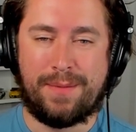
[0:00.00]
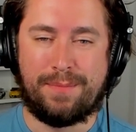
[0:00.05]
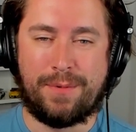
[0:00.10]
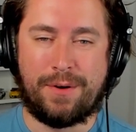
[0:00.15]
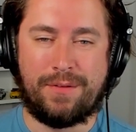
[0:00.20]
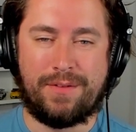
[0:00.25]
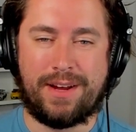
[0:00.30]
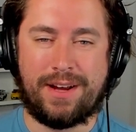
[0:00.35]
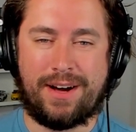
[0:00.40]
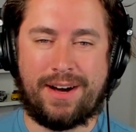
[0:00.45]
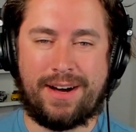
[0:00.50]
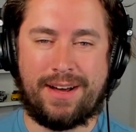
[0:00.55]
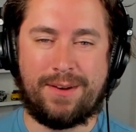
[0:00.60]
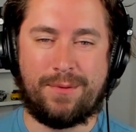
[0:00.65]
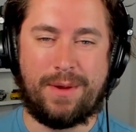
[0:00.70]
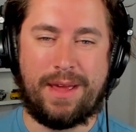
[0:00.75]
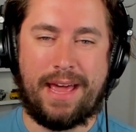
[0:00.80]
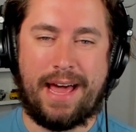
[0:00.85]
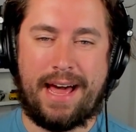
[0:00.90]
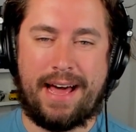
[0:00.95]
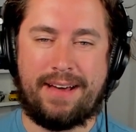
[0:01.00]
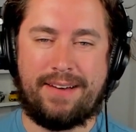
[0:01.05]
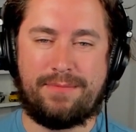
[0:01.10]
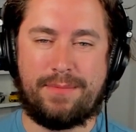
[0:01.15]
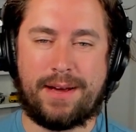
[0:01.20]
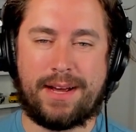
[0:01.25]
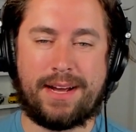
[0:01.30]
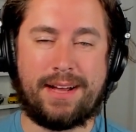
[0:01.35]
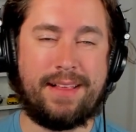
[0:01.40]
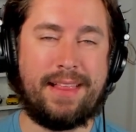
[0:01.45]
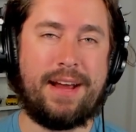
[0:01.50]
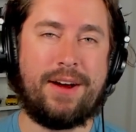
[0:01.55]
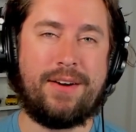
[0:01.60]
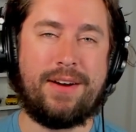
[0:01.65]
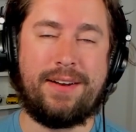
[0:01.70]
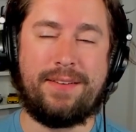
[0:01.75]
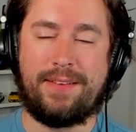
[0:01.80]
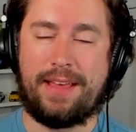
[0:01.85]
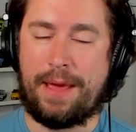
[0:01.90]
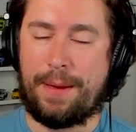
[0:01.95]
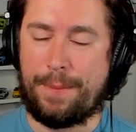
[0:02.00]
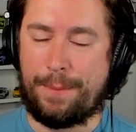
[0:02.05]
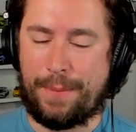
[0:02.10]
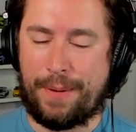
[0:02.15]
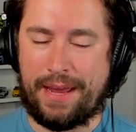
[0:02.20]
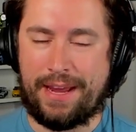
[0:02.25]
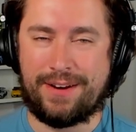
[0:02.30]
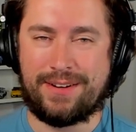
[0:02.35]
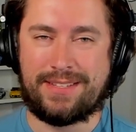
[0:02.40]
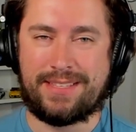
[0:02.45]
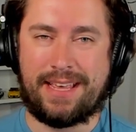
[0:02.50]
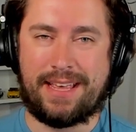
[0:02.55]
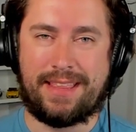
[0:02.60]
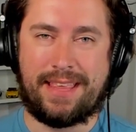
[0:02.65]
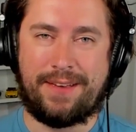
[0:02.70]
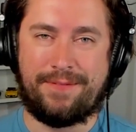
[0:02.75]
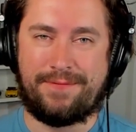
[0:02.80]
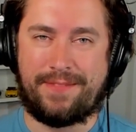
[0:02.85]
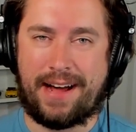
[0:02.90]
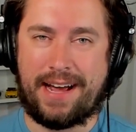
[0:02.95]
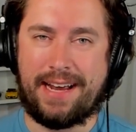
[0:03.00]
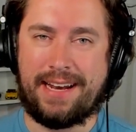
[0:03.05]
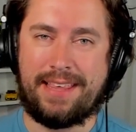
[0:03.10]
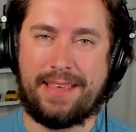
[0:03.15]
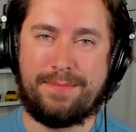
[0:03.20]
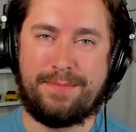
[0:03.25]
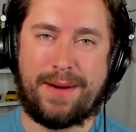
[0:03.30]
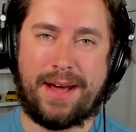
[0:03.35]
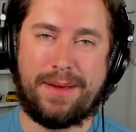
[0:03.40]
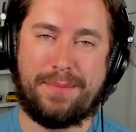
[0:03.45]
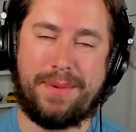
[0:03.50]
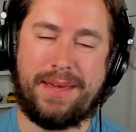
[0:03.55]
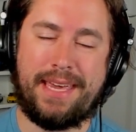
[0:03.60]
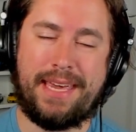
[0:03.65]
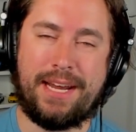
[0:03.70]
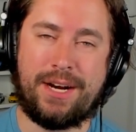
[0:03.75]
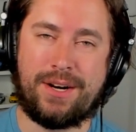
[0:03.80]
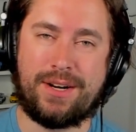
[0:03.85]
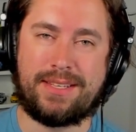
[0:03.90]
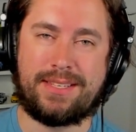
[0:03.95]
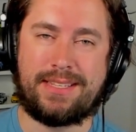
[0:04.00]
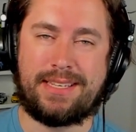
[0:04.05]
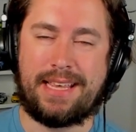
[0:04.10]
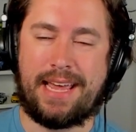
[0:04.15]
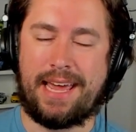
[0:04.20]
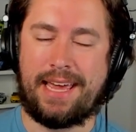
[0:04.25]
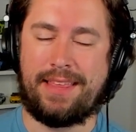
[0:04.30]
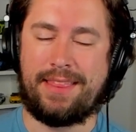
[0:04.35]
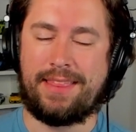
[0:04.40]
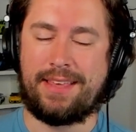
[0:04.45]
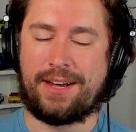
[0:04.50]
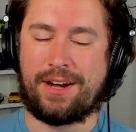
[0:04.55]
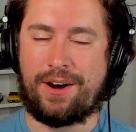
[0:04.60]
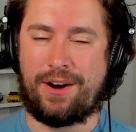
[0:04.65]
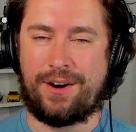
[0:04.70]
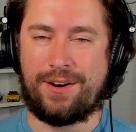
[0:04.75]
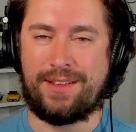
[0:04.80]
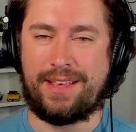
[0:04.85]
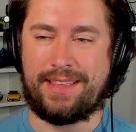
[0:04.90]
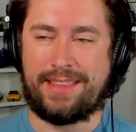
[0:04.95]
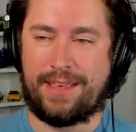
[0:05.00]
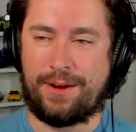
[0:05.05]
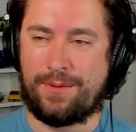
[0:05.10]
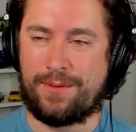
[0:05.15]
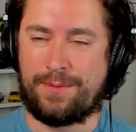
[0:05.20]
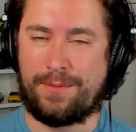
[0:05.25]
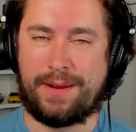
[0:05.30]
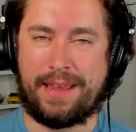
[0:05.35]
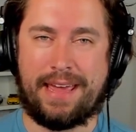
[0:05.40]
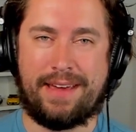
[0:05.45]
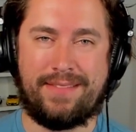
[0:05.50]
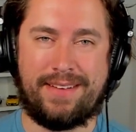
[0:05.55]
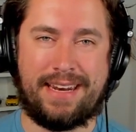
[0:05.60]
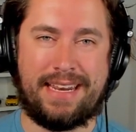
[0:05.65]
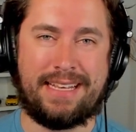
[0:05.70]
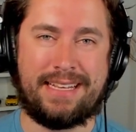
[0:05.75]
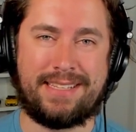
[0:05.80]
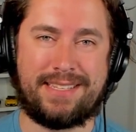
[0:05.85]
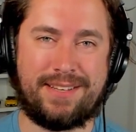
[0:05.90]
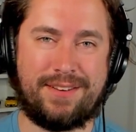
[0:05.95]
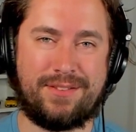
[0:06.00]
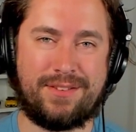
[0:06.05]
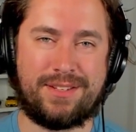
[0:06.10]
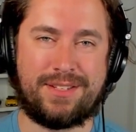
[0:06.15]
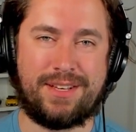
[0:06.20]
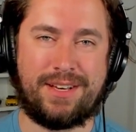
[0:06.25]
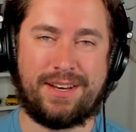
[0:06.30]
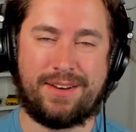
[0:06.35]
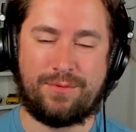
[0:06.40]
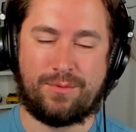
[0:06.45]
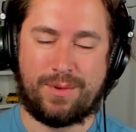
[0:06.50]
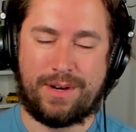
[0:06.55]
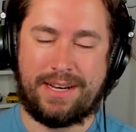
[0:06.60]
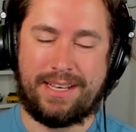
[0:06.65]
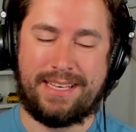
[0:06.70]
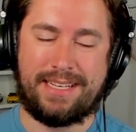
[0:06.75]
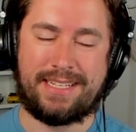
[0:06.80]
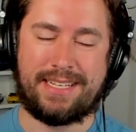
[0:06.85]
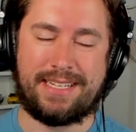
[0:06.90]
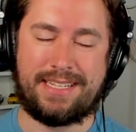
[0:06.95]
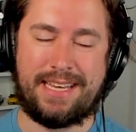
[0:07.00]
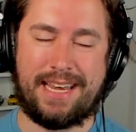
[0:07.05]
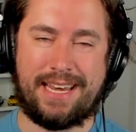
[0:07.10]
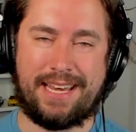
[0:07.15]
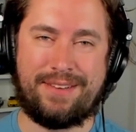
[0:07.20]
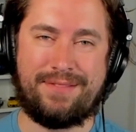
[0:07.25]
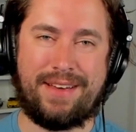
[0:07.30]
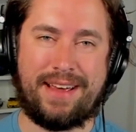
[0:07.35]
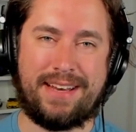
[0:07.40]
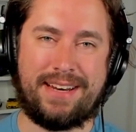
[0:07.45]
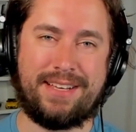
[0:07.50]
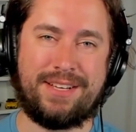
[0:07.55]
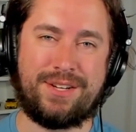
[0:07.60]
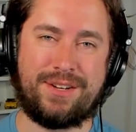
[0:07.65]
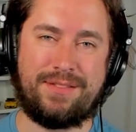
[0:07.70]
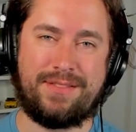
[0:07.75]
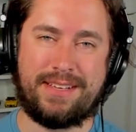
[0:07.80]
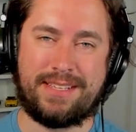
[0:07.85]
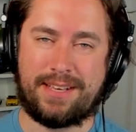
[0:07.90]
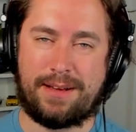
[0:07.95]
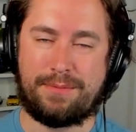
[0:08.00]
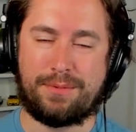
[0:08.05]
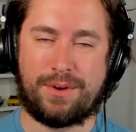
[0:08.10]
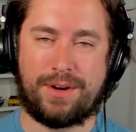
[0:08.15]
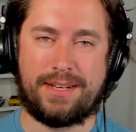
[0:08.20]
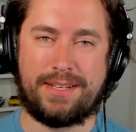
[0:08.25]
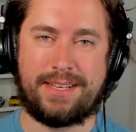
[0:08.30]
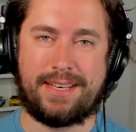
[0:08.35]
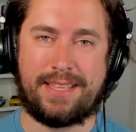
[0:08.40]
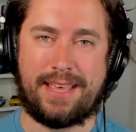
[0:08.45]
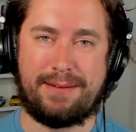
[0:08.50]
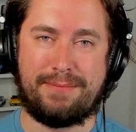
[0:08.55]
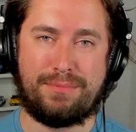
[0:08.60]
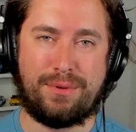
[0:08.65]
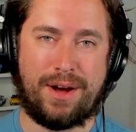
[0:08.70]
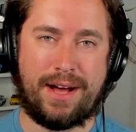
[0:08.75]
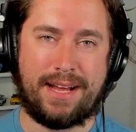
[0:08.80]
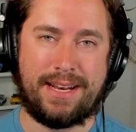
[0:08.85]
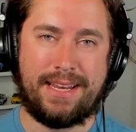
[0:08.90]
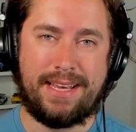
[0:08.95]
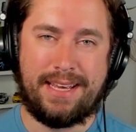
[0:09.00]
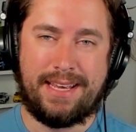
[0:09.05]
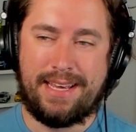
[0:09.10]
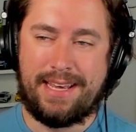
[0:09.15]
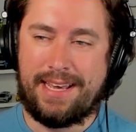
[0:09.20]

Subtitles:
Moving on, we have McLaren. It appears that they finally might be here to stay. The car that they were given in Silverstone, really to take advantage of these upgrades that they brought.